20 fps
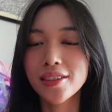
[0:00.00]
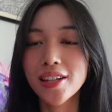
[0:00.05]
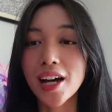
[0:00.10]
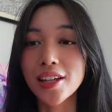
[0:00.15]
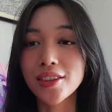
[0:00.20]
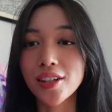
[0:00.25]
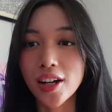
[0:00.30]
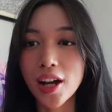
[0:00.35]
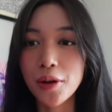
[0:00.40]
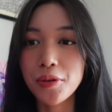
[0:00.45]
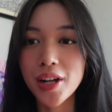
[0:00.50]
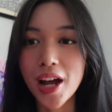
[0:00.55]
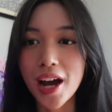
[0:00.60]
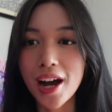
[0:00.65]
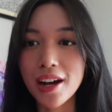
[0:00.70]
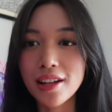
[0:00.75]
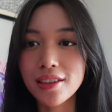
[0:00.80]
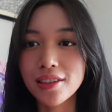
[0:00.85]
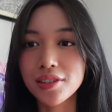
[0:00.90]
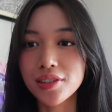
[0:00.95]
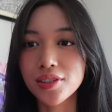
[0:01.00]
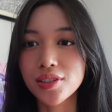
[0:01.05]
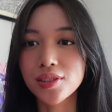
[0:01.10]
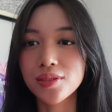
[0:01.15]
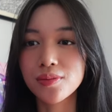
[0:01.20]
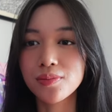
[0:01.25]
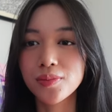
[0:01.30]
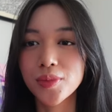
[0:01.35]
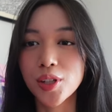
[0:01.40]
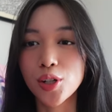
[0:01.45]
I thought I would add this
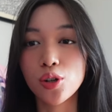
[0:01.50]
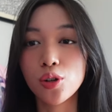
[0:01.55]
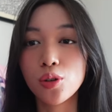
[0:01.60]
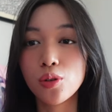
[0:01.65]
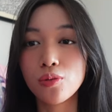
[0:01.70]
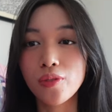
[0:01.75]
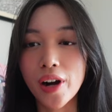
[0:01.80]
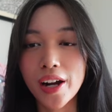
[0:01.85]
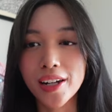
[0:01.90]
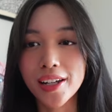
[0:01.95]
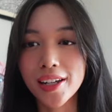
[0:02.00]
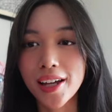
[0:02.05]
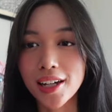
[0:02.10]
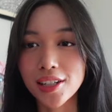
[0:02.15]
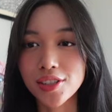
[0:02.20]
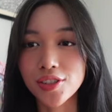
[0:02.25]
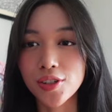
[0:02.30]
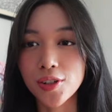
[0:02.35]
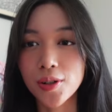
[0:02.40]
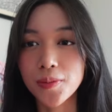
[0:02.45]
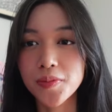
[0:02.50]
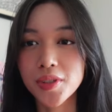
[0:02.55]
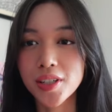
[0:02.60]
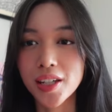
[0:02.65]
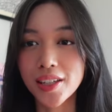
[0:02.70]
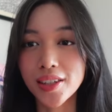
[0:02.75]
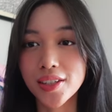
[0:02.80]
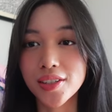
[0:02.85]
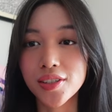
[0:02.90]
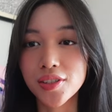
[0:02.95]
little writing excerpt
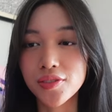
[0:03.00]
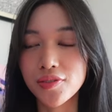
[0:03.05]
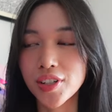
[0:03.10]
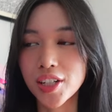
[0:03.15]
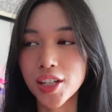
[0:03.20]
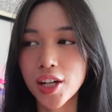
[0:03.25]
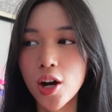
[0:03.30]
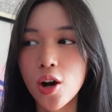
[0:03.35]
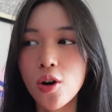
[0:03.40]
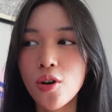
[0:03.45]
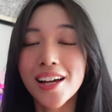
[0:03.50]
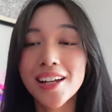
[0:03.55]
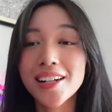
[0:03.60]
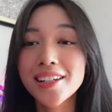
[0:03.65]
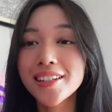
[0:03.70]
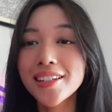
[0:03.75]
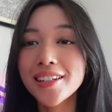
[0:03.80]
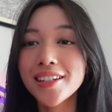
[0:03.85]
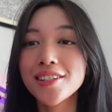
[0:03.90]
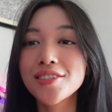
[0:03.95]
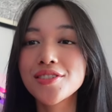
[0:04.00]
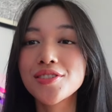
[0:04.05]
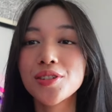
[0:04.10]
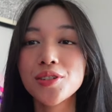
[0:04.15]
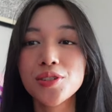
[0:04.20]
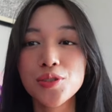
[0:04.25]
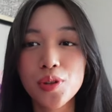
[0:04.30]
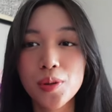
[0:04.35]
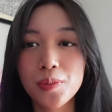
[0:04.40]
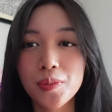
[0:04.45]
into this video. Technically it is still
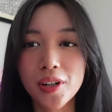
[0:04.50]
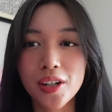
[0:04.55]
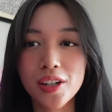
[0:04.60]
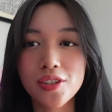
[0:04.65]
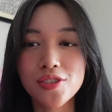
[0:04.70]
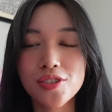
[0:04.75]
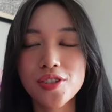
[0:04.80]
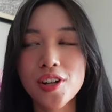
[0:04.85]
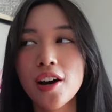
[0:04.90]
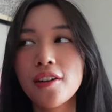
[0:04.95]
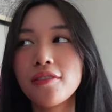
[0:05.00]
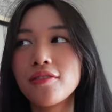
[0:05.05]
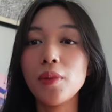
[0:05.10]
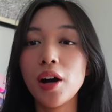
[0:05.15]
doing bookish stuff.